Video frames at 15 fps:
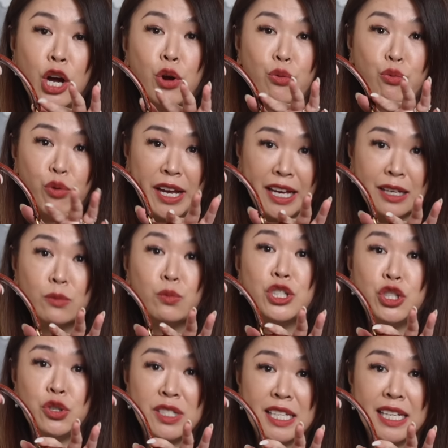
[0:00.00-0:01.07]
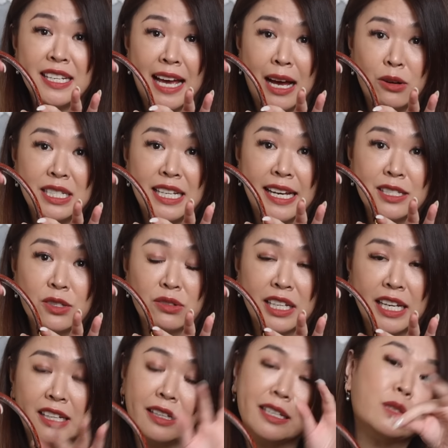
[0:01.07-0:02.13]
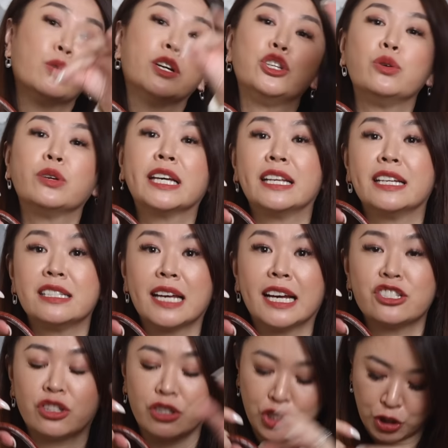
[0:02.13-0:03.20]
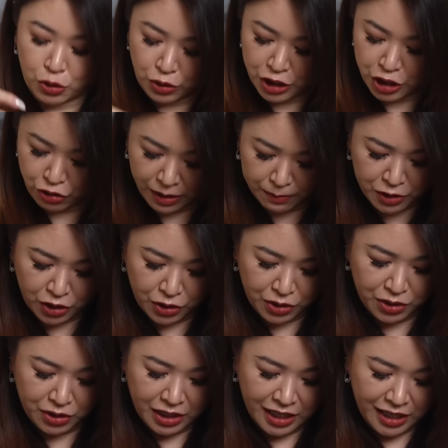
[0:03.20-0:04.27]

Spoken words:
ring which you see nowadays on Kellys where you can attach the shoulder strap to.